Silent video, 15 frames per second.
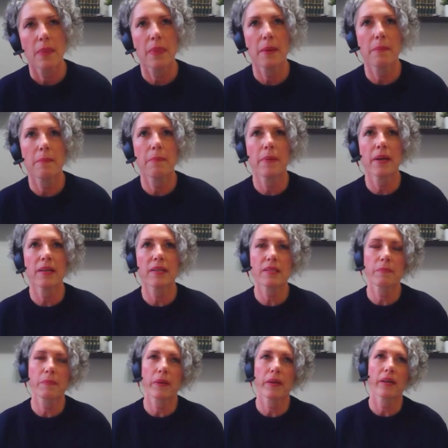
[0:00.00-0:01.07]
The
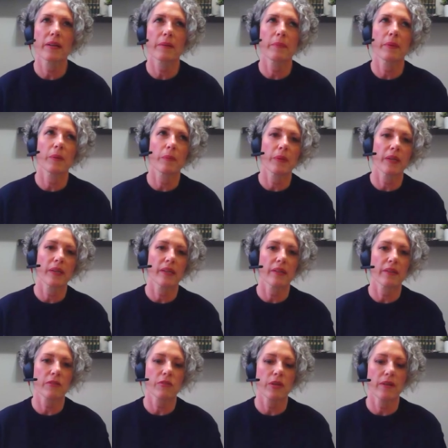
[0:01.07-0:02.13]
best part about being an
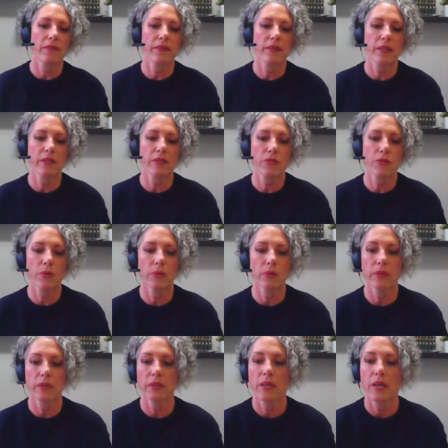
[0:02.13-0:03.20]
air traffic
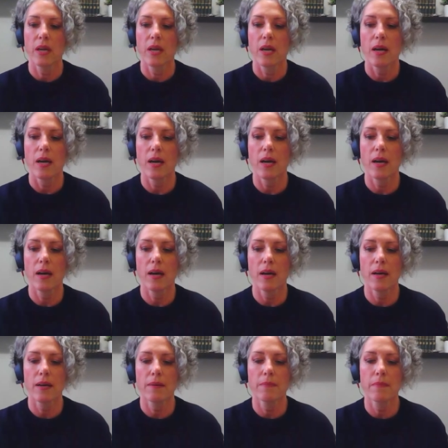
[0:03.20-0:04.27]
controller,
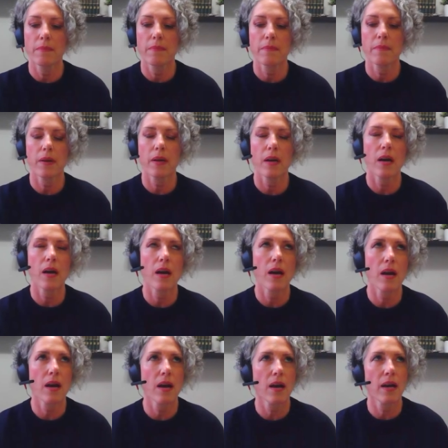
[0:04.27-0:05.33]

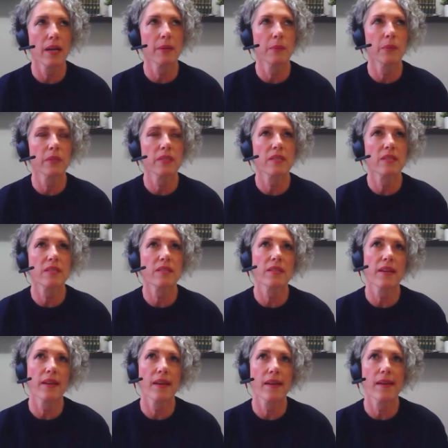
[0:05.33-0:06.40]
I would
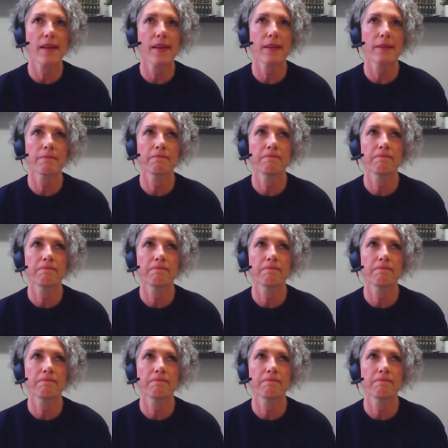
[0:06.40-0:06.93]
say